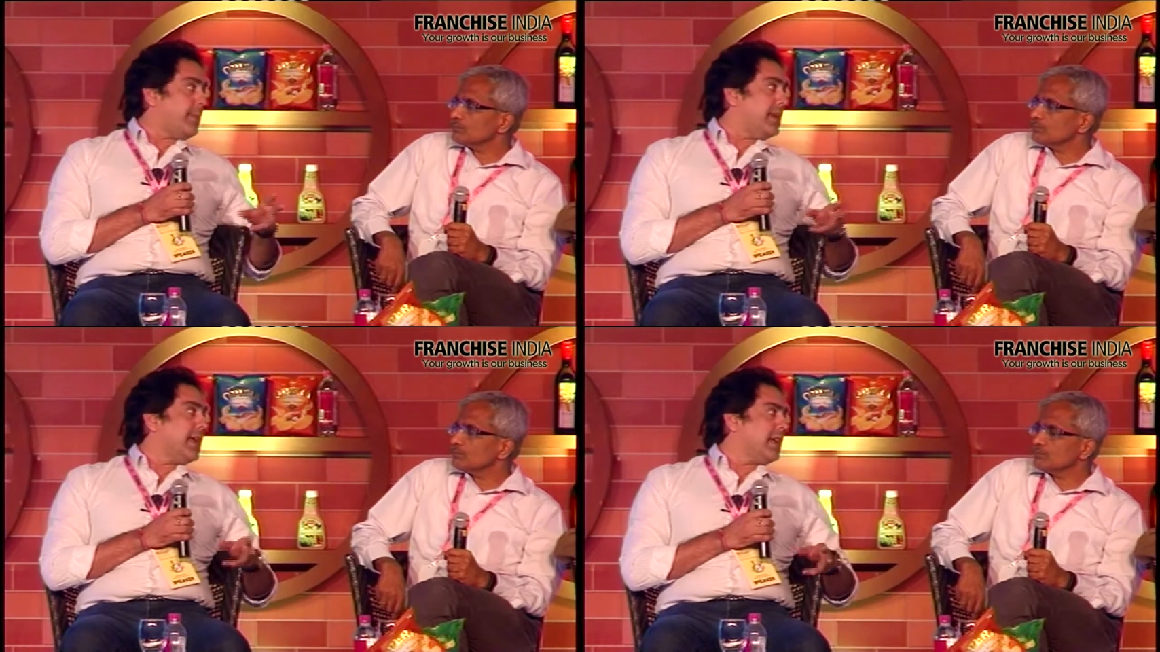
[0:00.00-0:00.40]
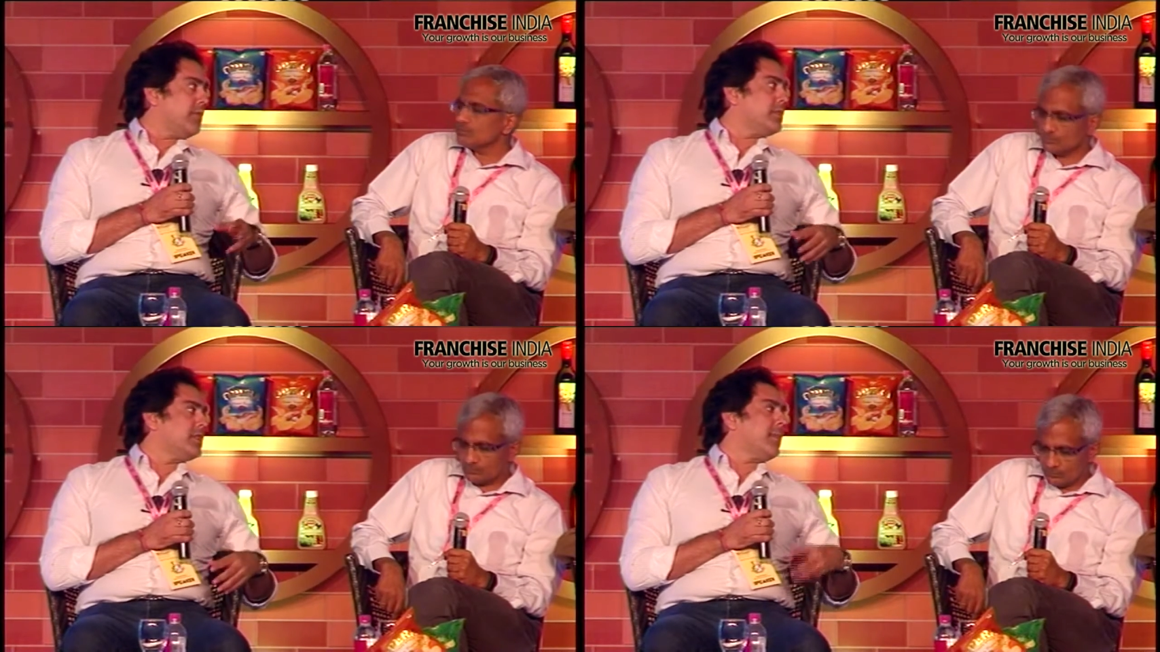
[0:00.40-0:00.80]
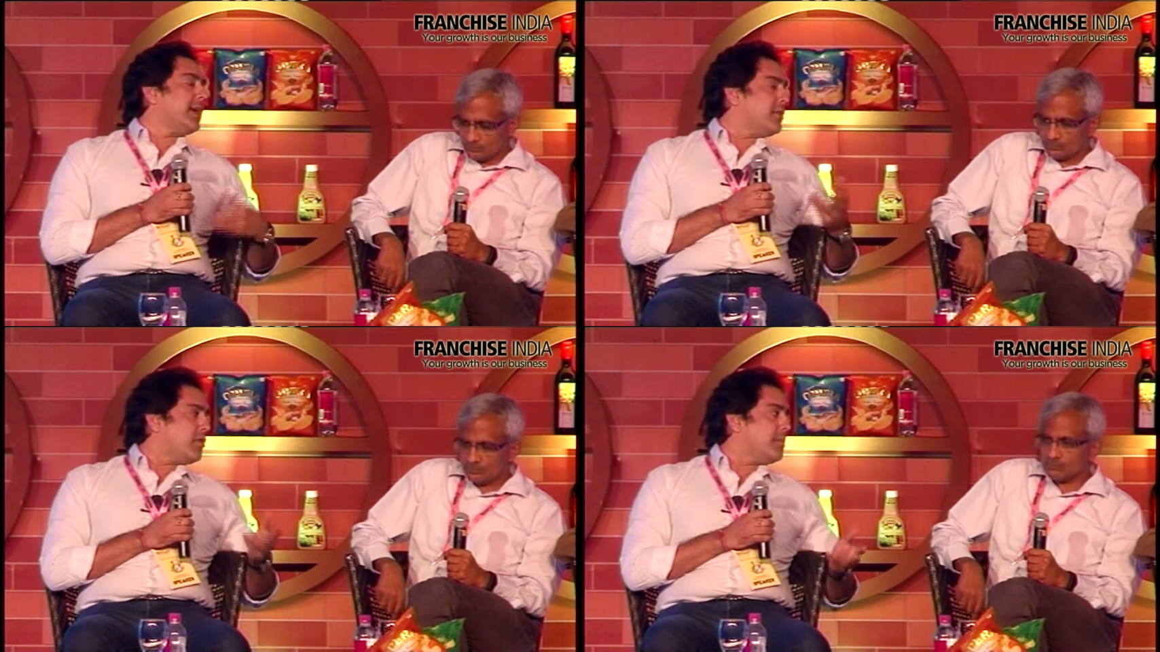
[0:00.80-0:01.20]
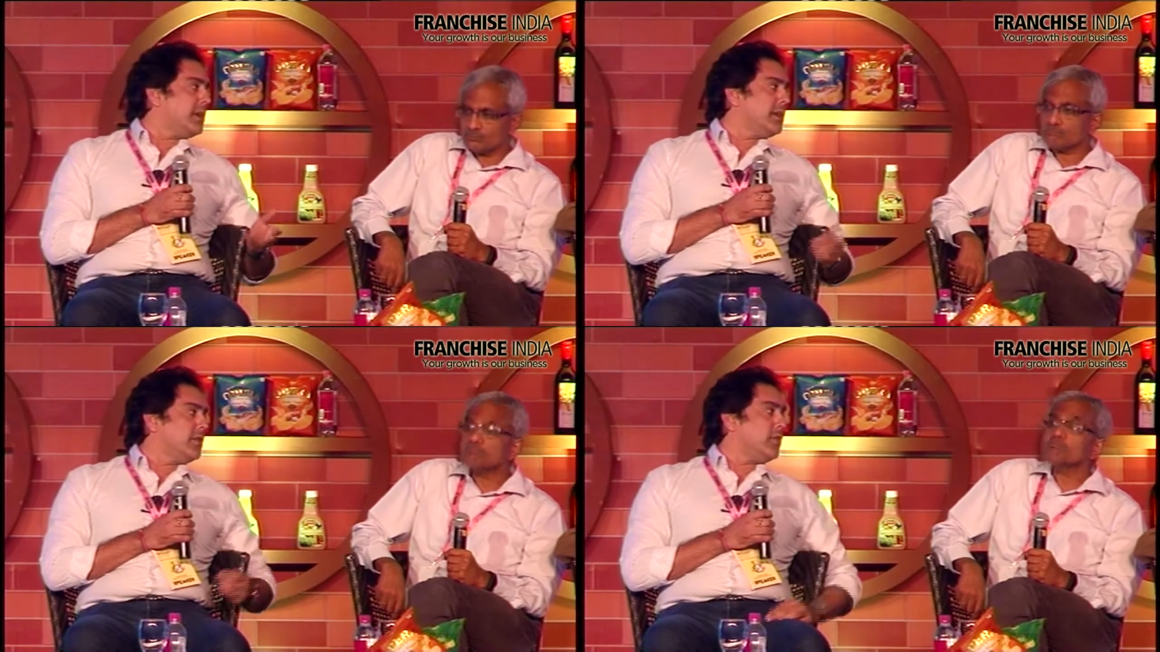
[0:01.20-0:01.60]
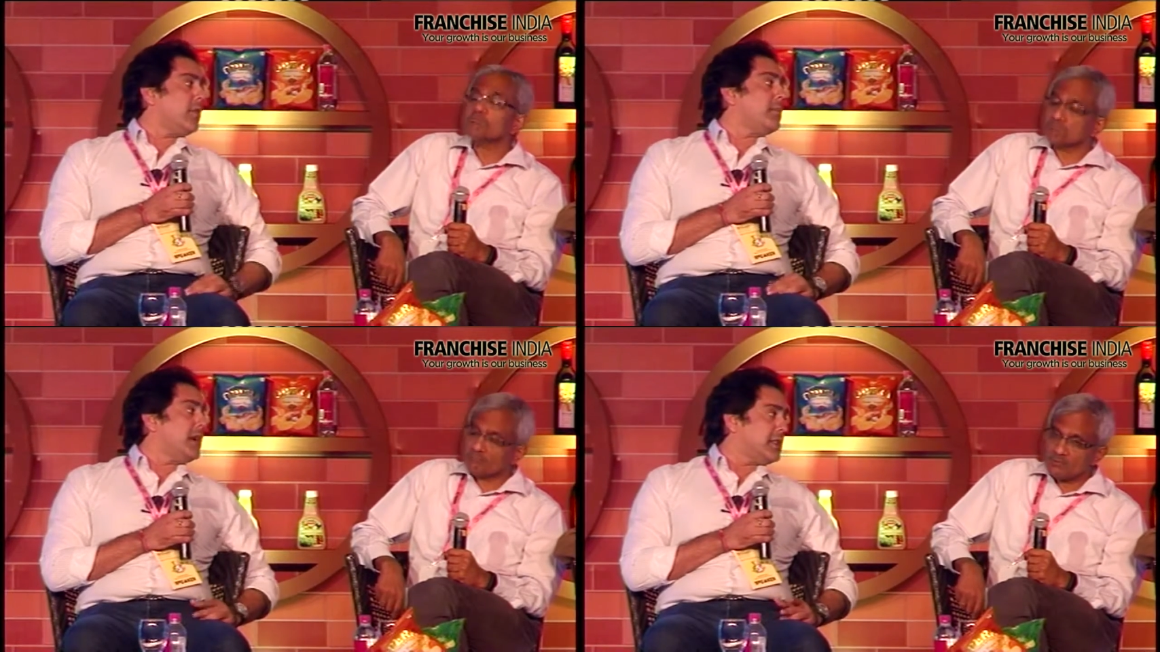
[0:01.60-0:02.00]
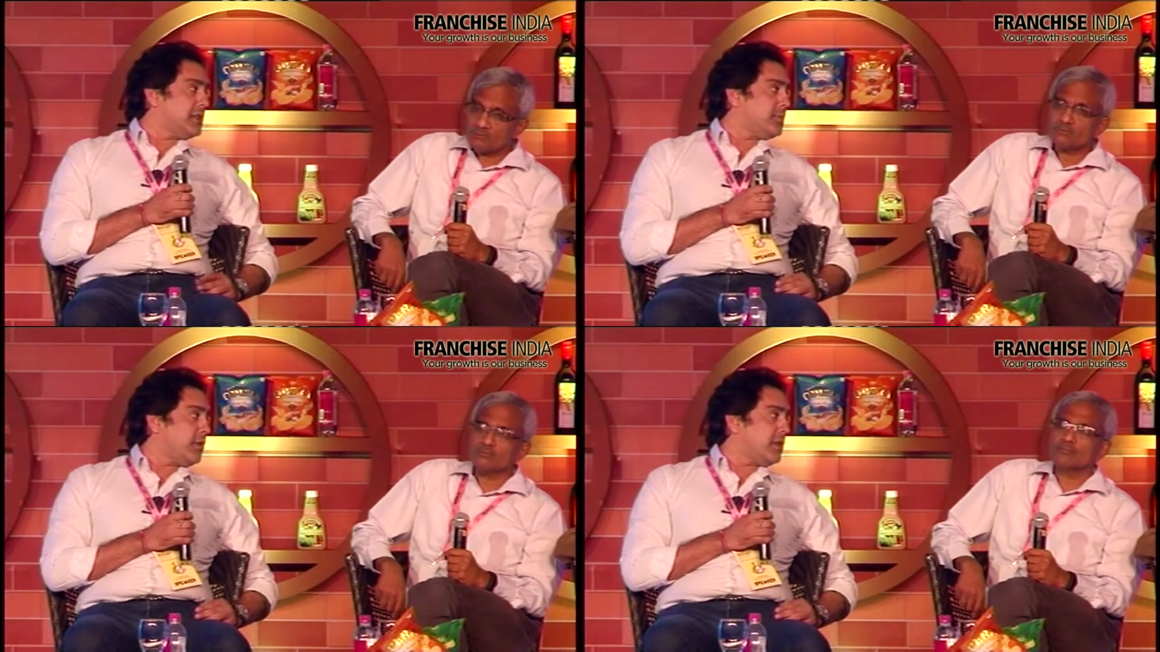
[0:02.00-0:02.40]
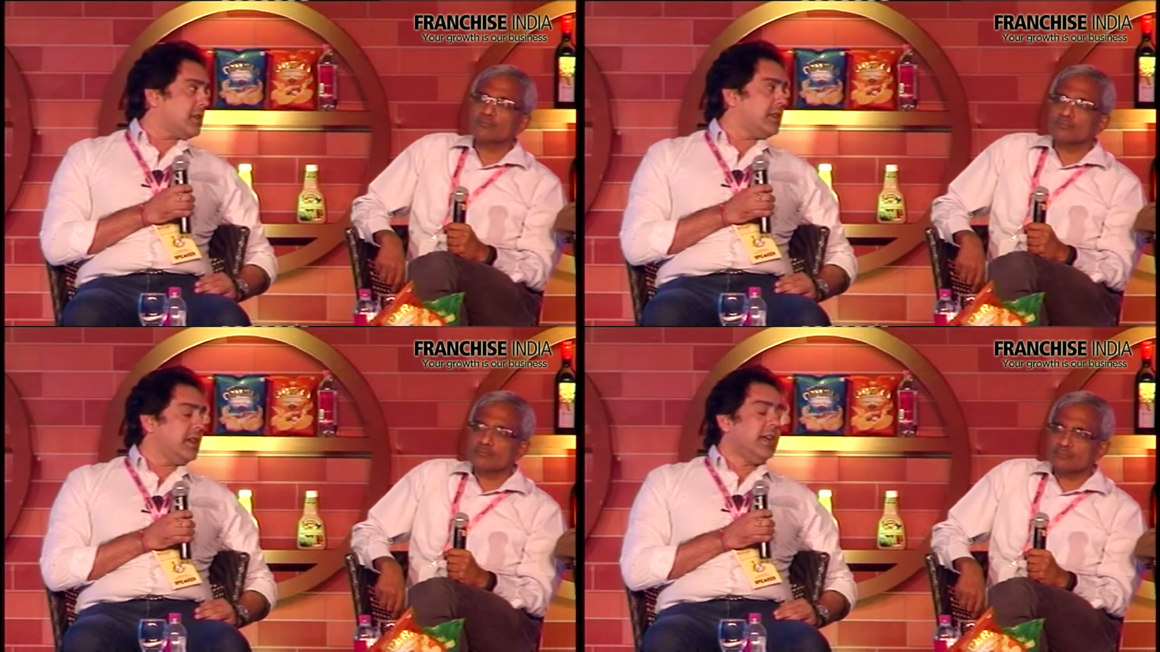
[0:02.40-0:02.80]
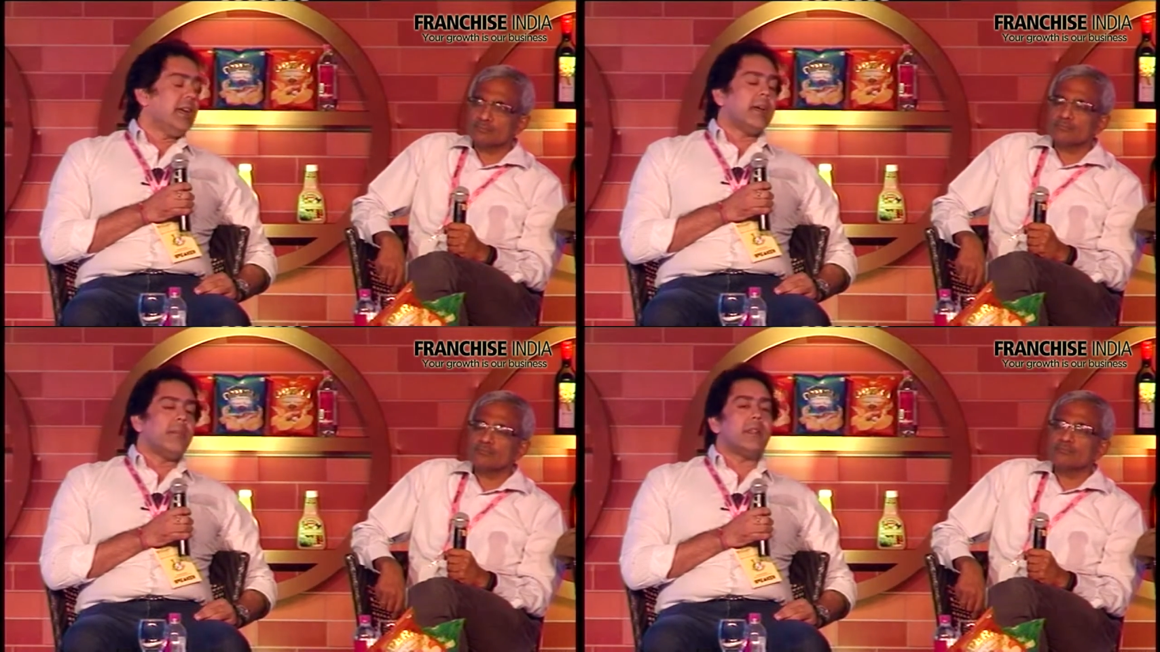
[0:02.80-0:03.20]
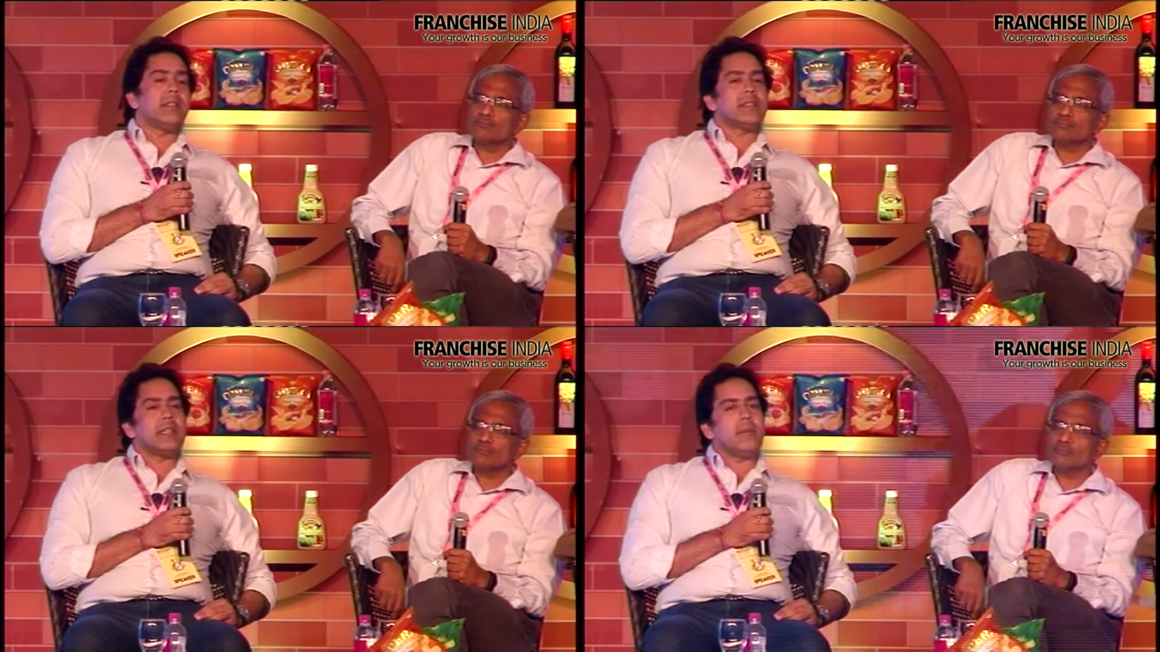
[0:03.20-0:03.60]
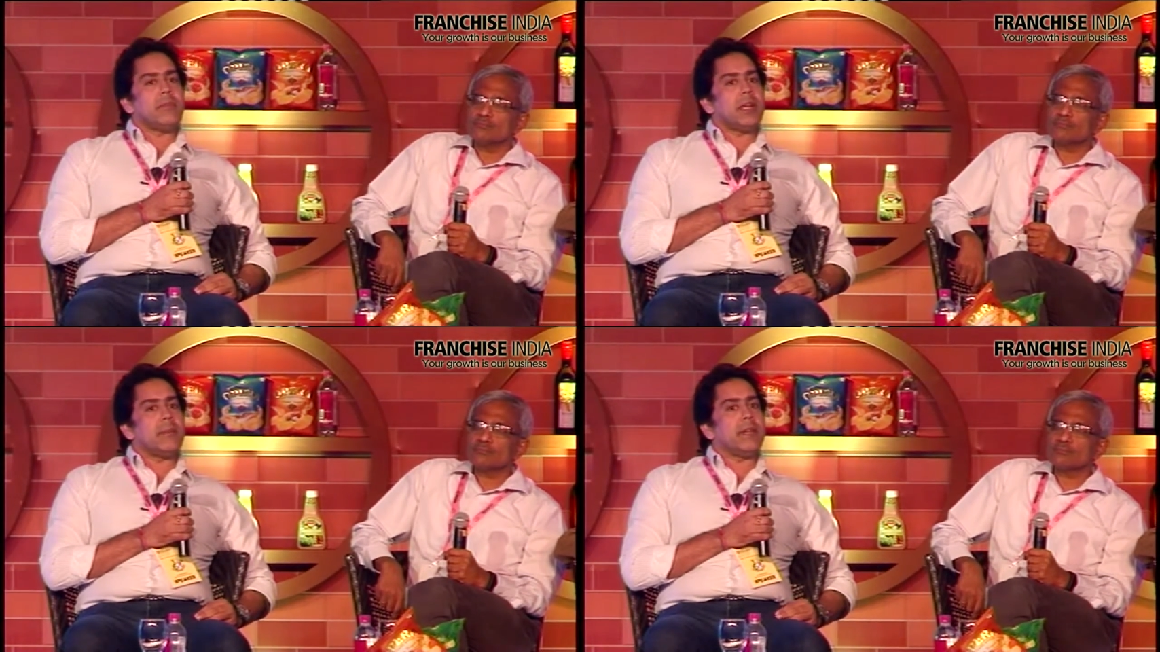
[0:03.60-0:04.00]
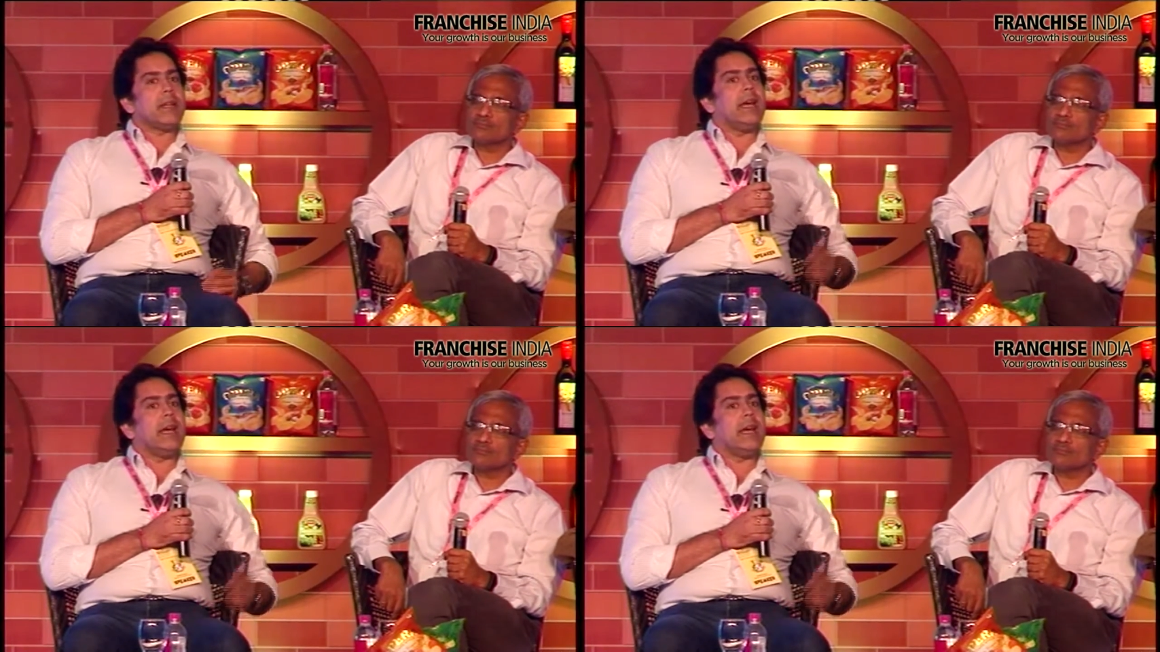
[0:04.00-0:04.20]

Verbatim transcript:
Speaker 1: teppanyaki, which might not be, you know, a masses product, but at the same time in